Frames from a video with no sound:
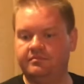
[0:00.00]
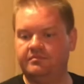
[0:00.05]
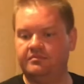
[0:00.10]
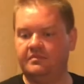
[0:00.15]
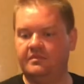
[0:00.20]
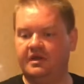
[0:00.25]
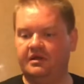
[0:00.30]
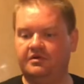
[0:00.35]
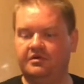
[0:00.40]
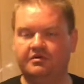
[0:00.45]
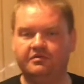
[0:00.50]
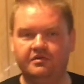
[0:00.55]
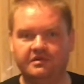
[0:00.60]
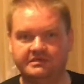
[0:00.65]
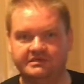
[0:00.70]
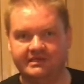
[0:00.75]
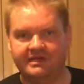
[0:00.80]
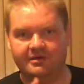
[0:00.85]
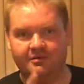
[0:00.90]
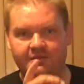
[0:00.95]
I don't know if you can
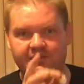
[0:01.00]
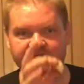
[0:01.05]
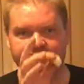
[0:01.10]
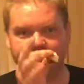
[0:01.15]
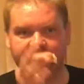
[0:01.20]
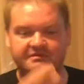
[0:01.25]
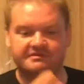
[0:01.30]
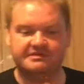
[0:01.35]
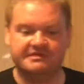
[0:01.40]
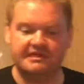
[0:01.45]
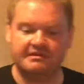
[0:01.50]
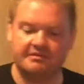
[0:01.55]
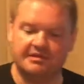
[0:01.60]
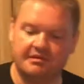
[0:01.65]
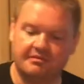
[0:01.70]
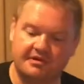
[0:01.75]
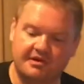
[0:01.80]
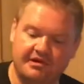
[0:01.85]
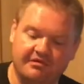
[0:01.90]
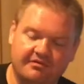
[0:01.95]
see that wisp of steam
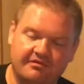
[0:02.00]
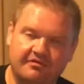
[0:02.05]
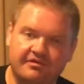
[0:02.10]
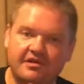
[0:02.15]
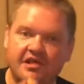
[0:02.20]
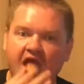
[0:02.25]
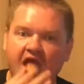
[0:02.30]
coming off of it.